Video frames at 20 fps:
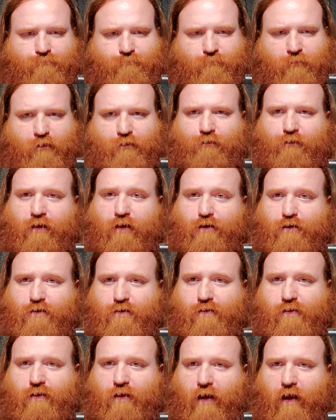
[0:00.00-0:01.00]
the features
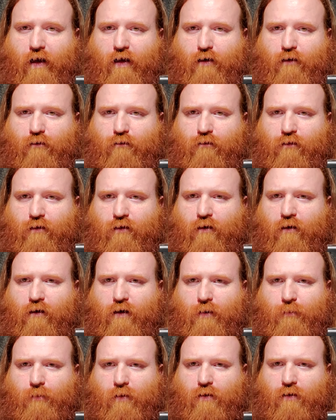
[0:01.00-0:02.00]
it had over the
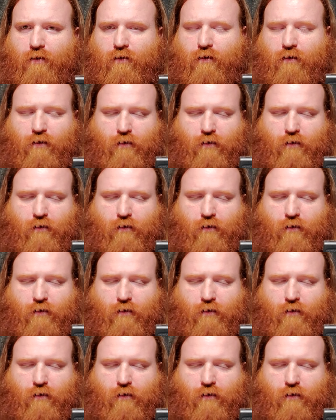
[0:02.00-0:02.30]
RMR.